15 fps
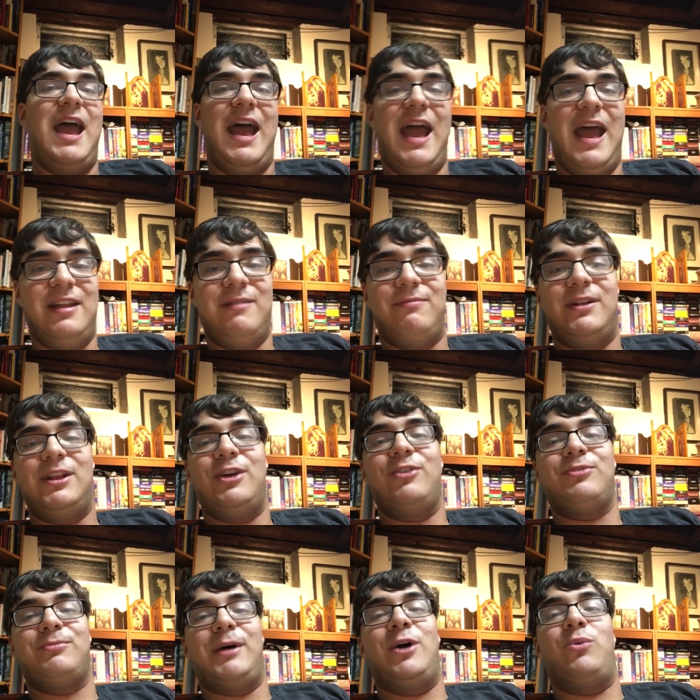edit
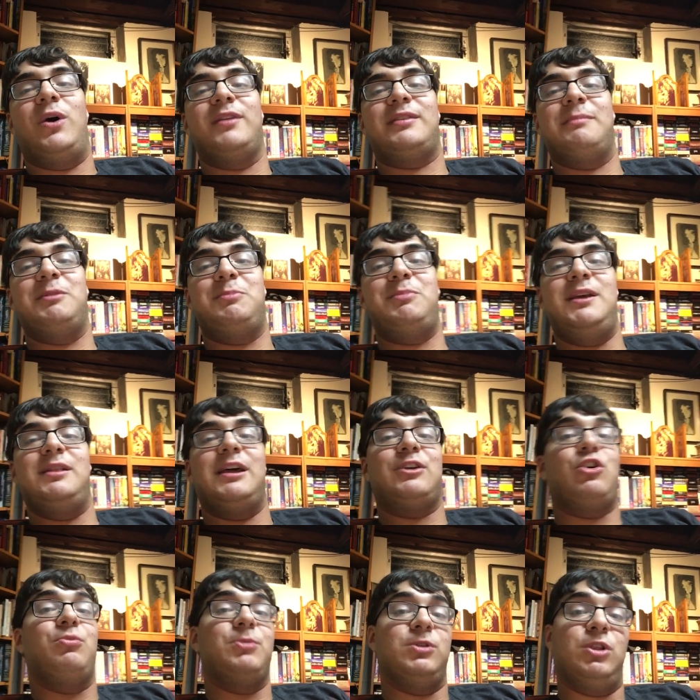videos, but I don't want them to be
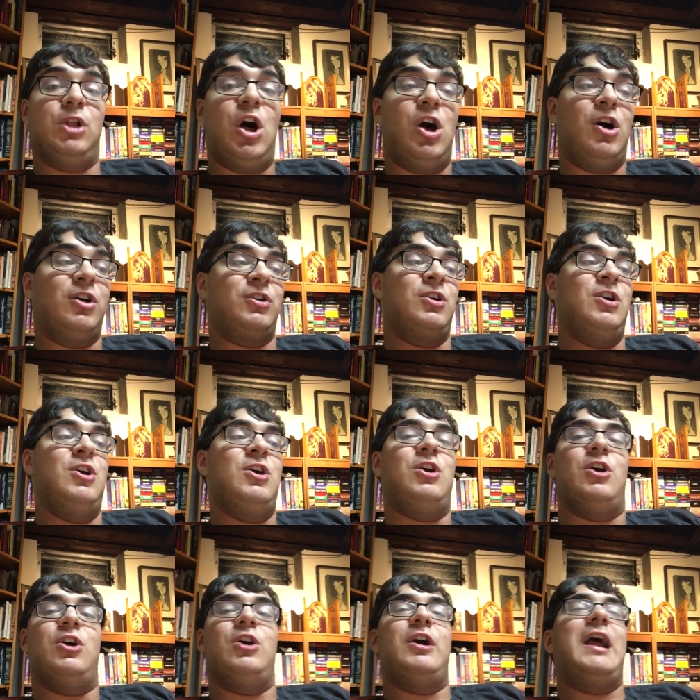like over long
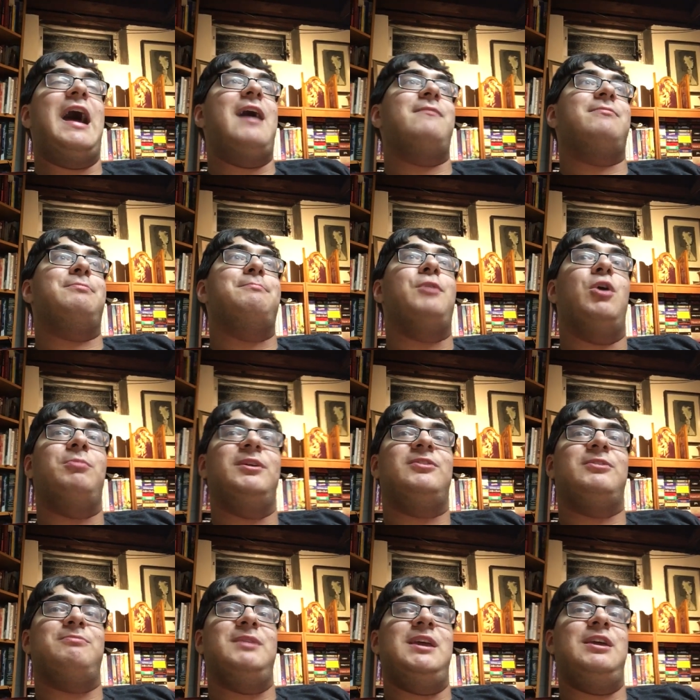or have
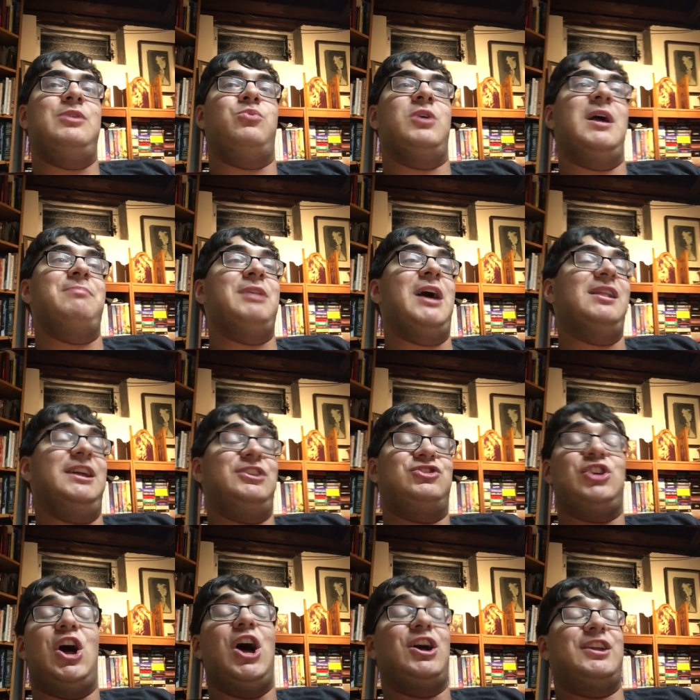moments of me where I'm not like
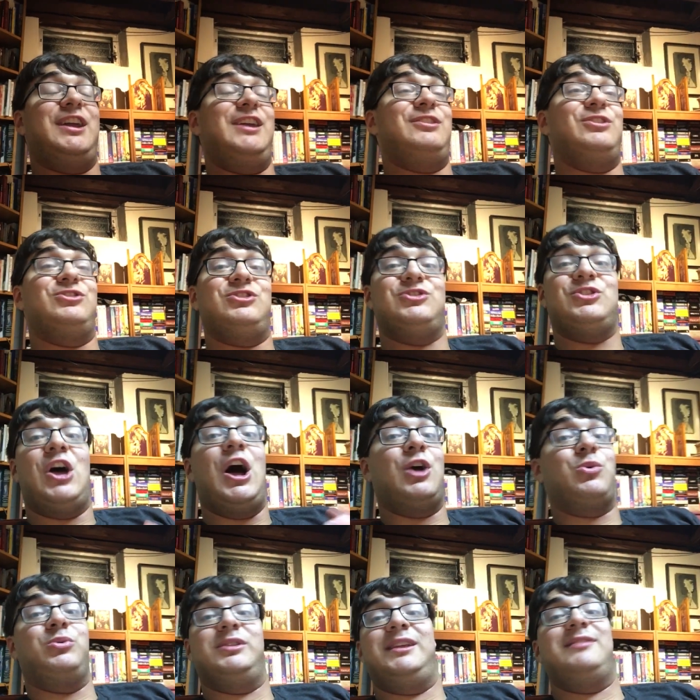talking or just
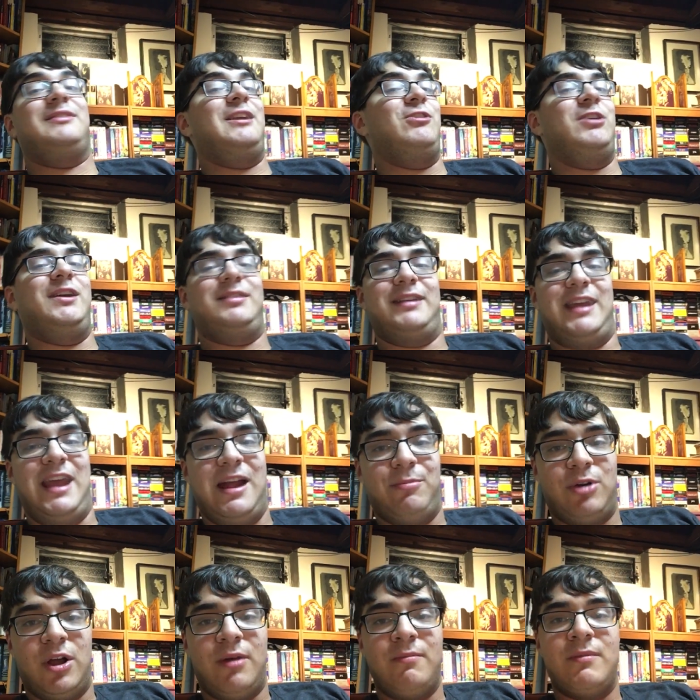awkwardly staring at the
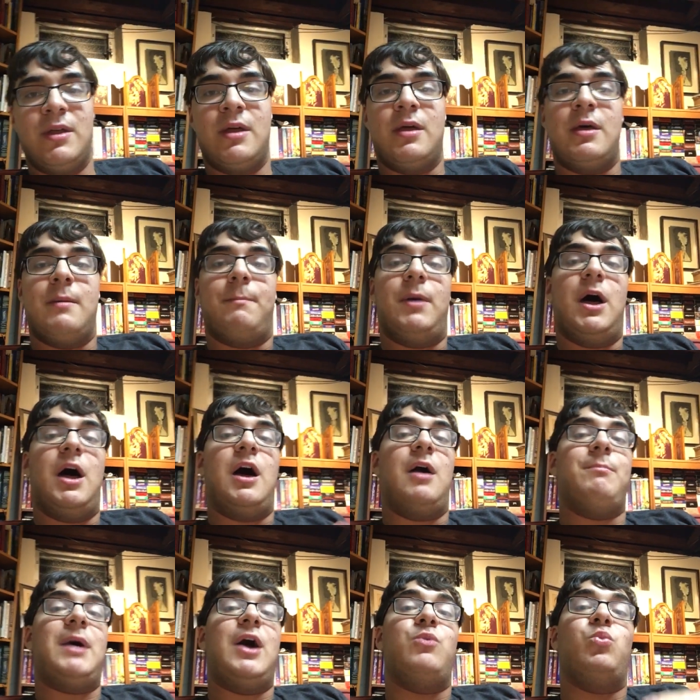camera. But
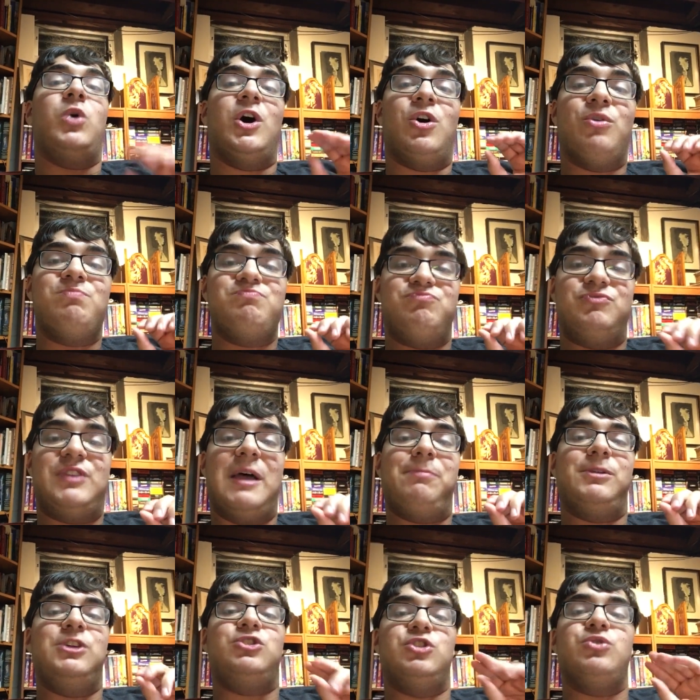um, I will
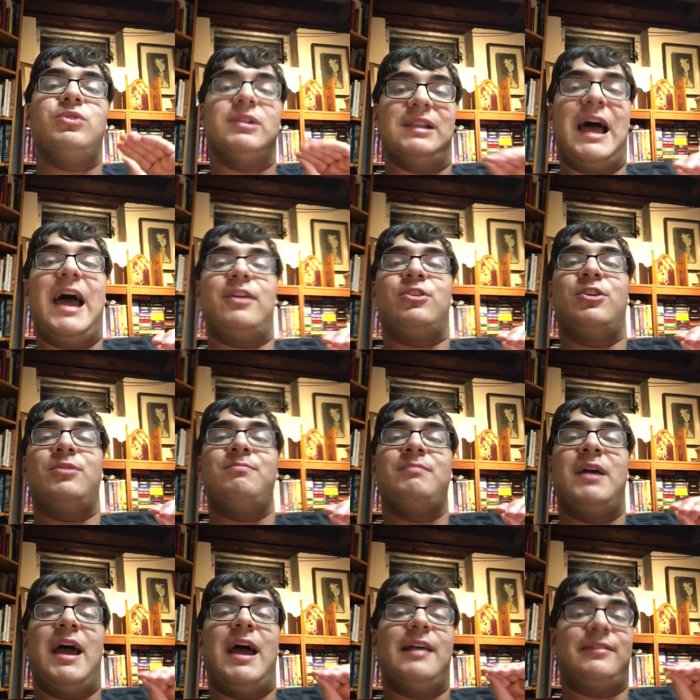definitely do the latter
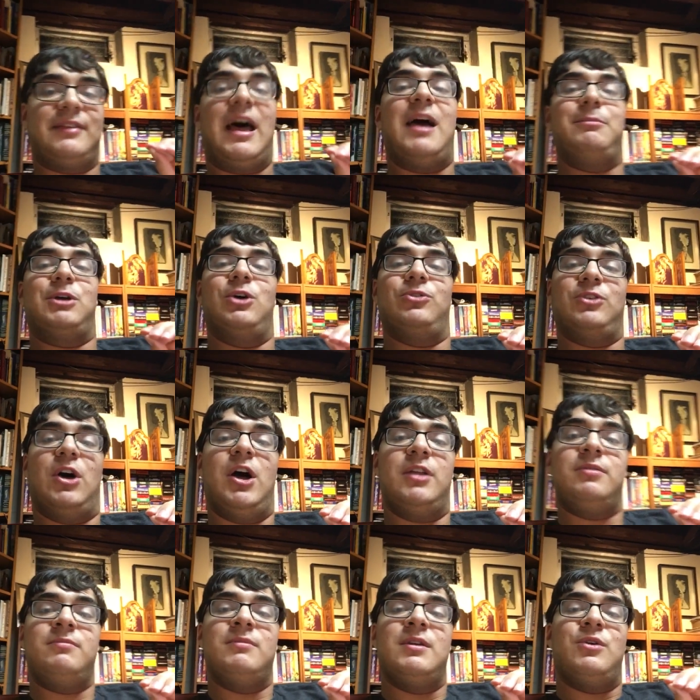as time goes
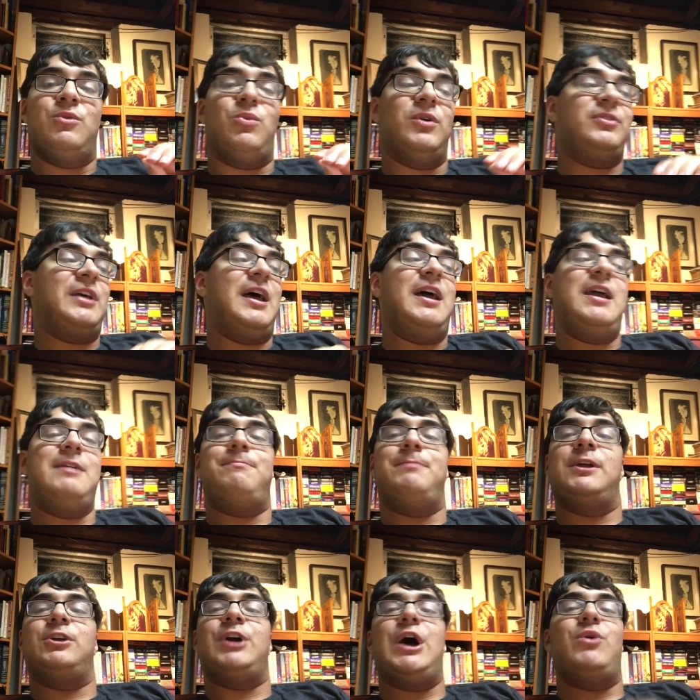on once I
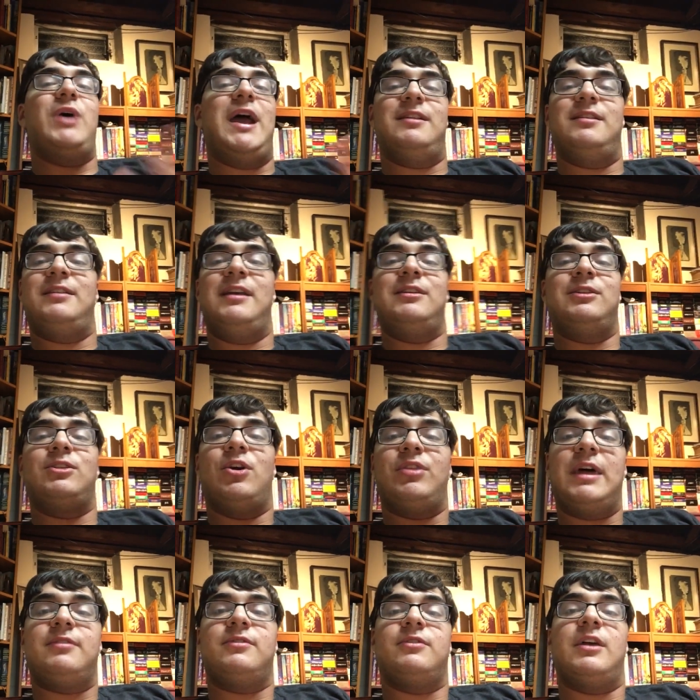figure out editing and all
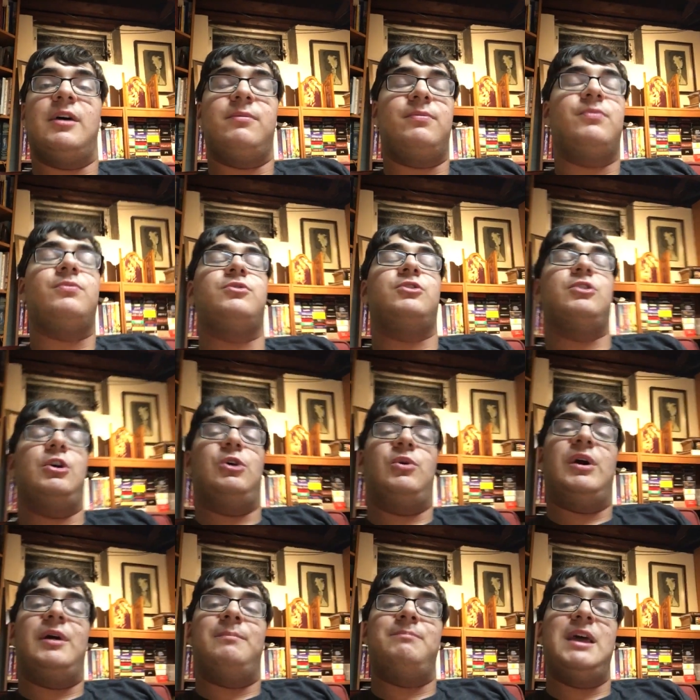that stuff. So,
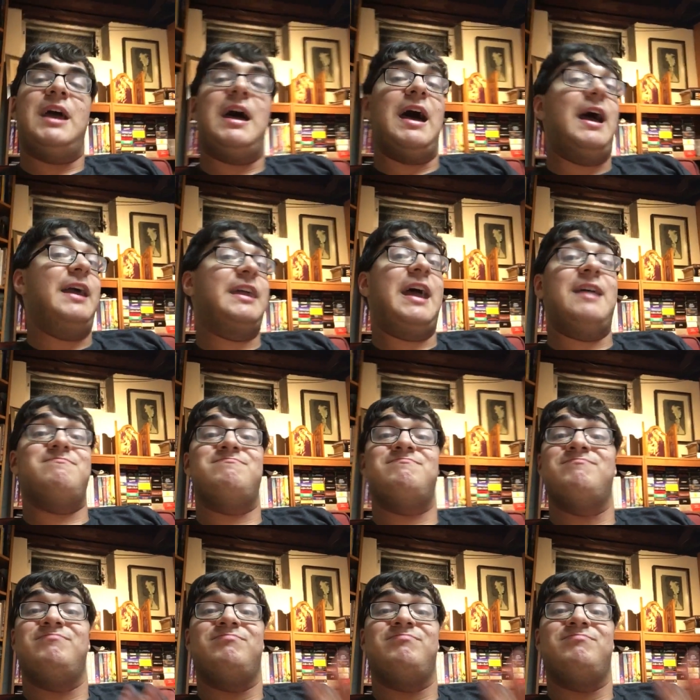um, yeah, again,